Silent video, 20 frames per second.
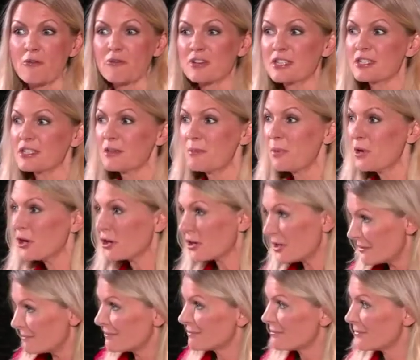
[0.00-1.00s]
written a book,
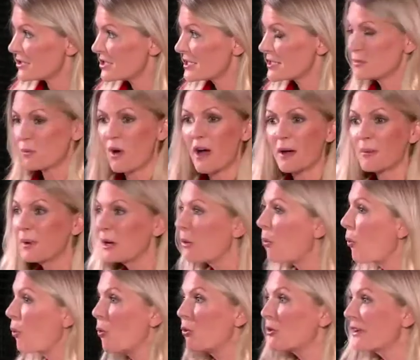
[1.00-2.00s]
which is why we're
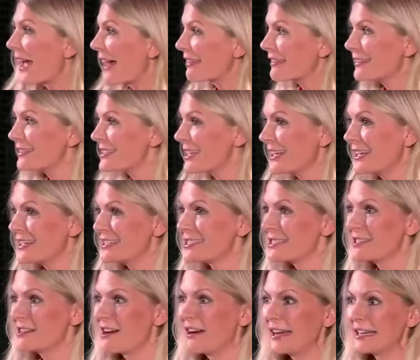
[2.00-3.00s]
all gathered here
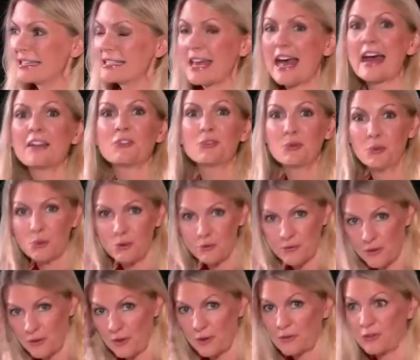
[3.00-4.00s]
tonight and to all of
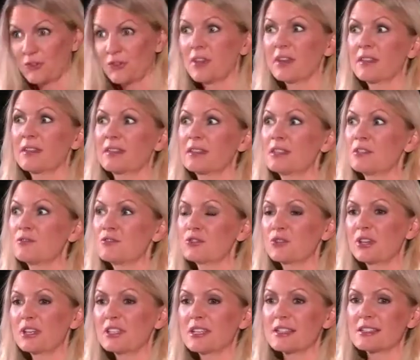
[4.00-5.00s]
those that have
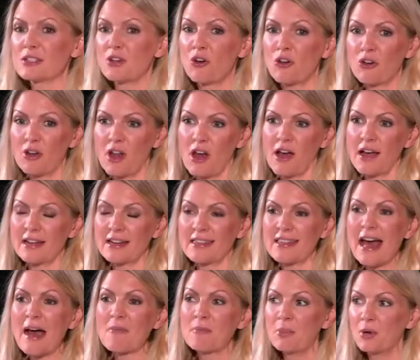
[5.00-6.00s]
joined us online. And
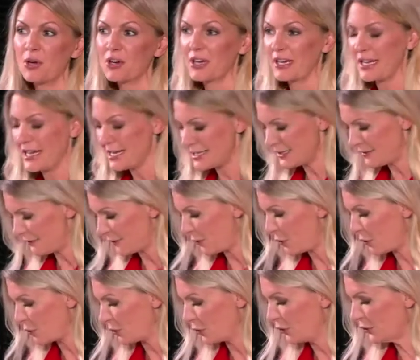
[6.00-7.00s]
that book is, of
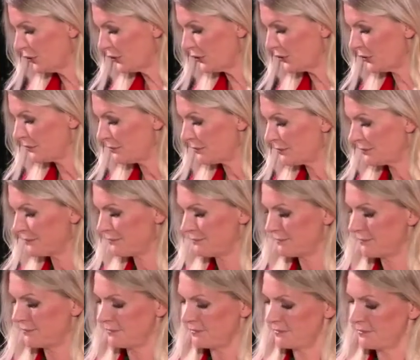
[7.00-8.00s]
course,
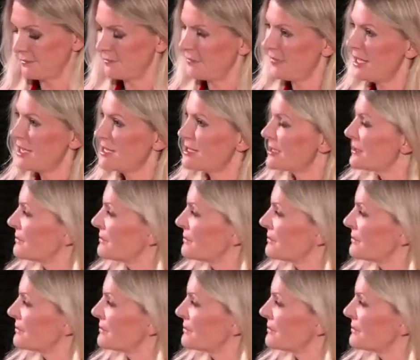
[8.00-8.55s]
this,